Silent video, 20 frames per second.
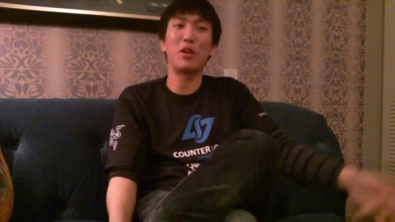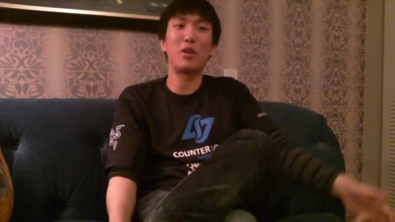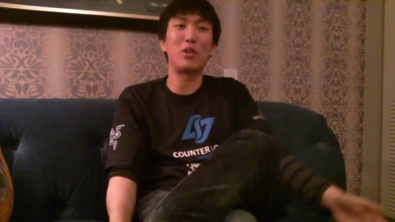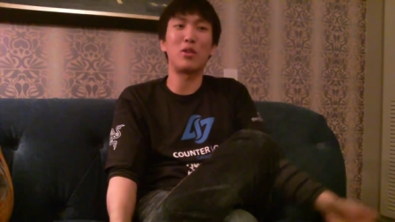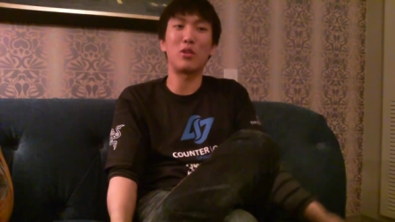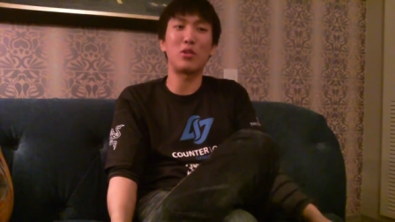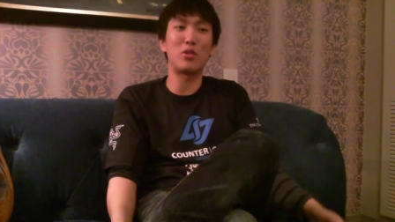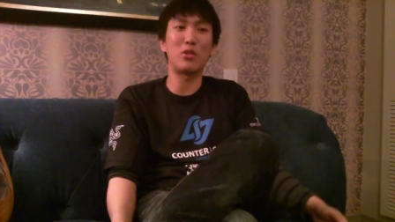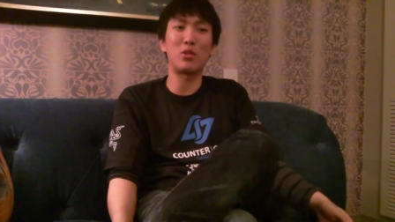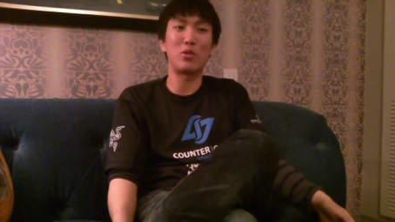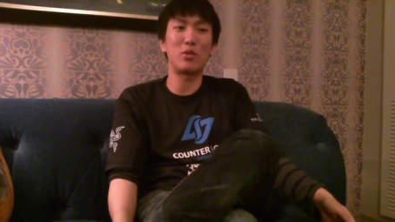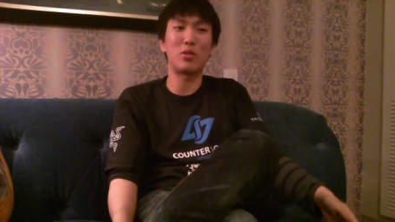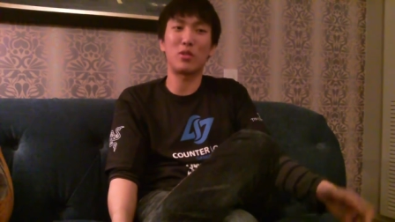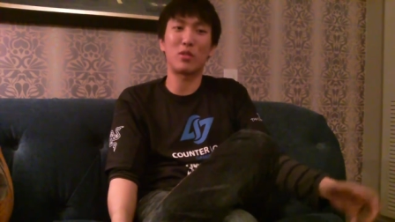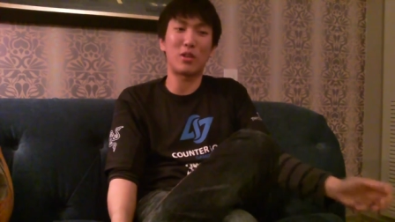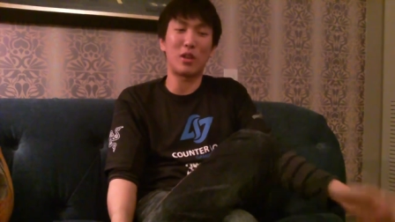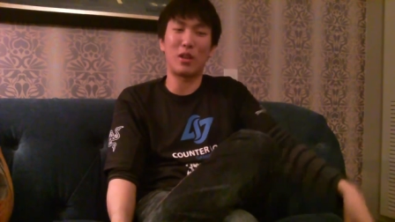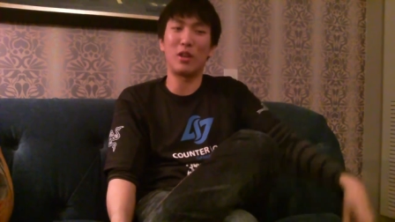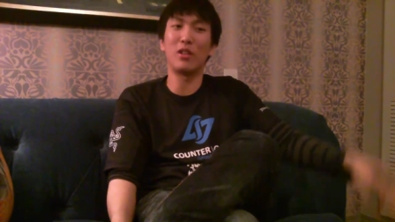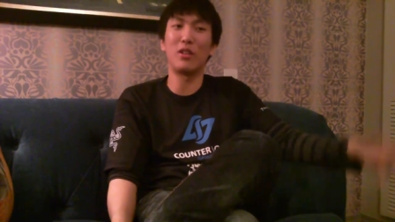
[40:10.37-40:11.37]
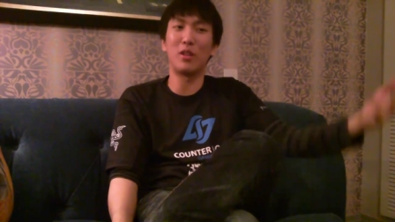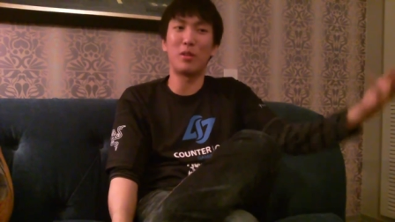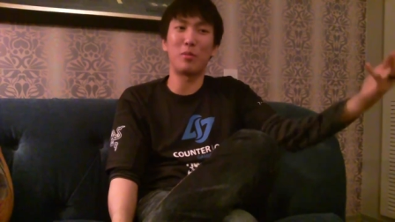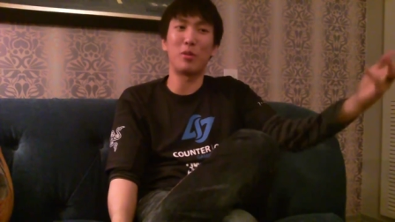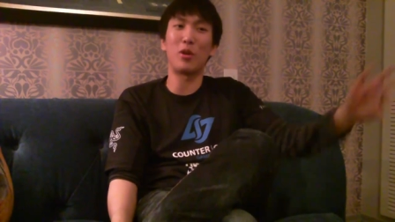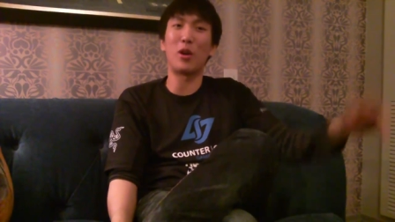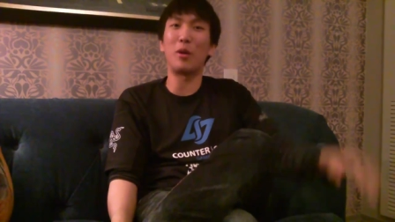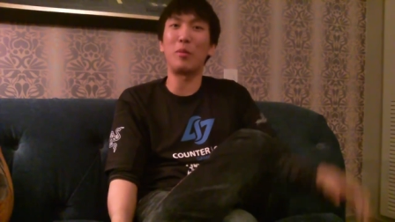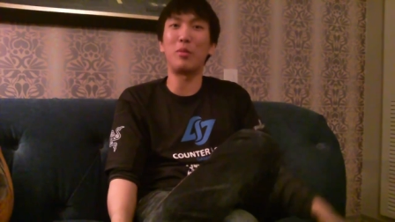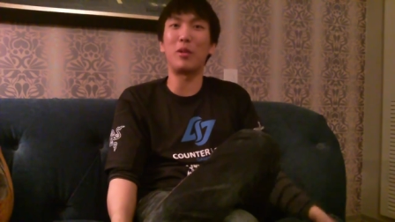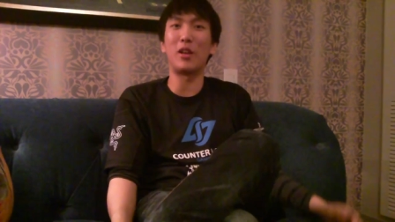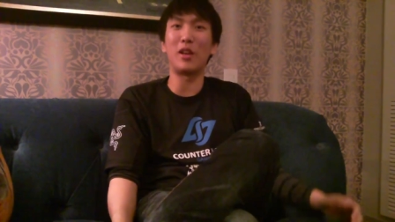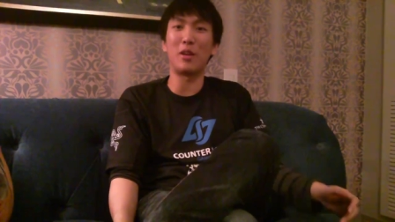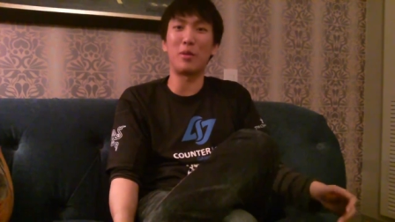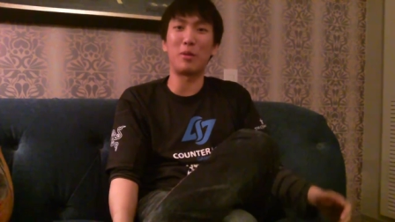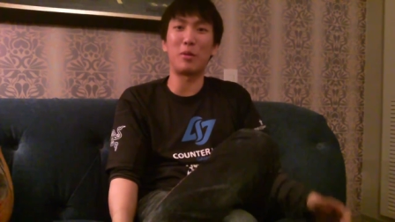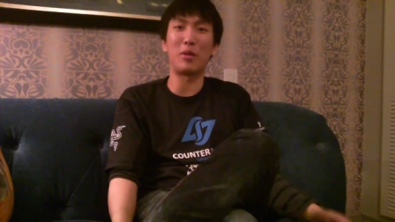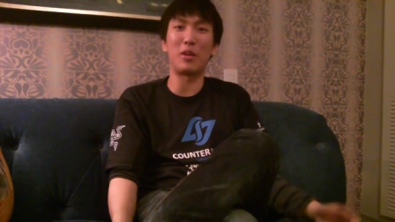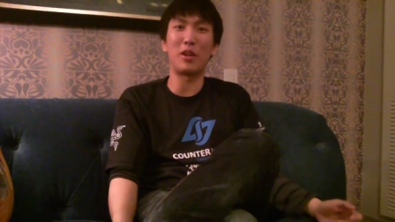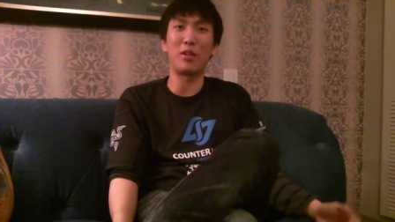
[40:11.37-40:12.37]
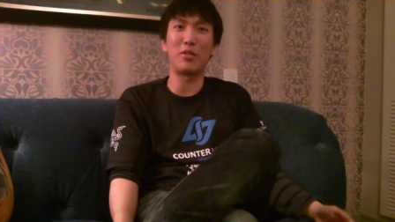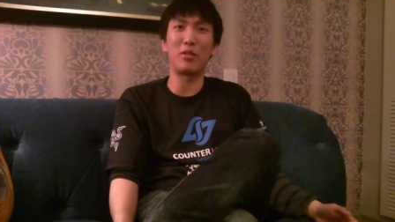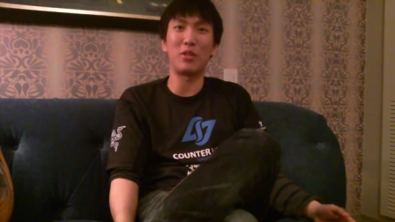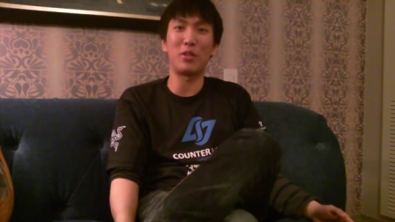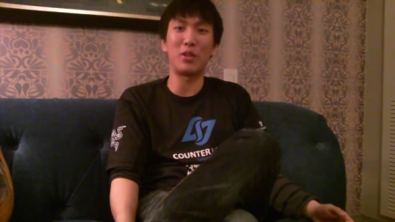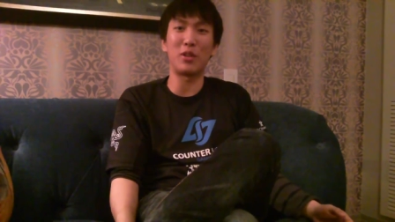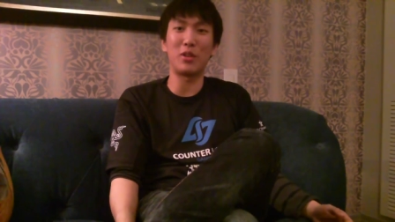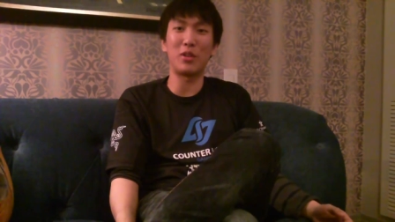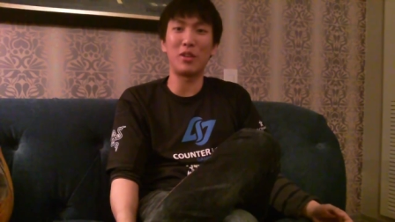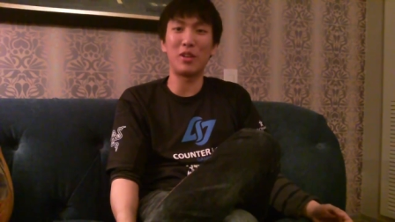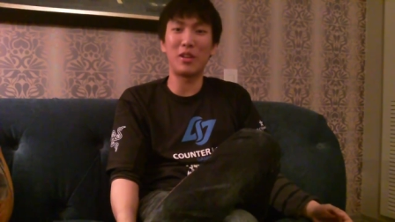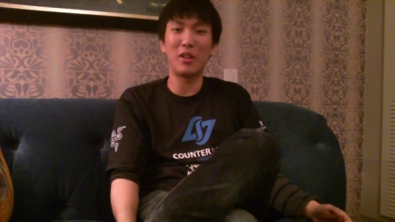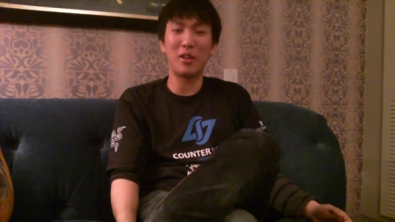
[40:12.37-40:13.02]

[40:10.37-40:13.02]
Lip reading: You can just kill him or outplay him or whatever, you know?